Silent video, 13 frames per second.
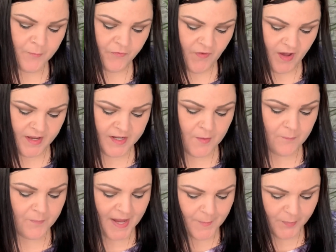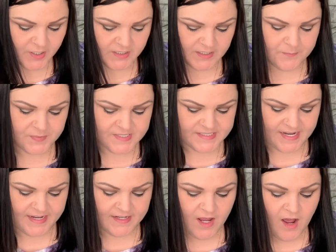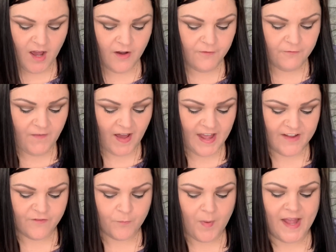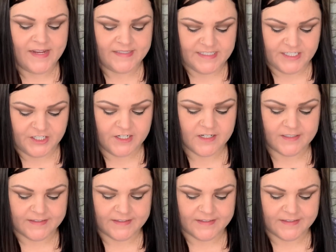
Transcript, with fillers: Fun paperclip set of five by Dear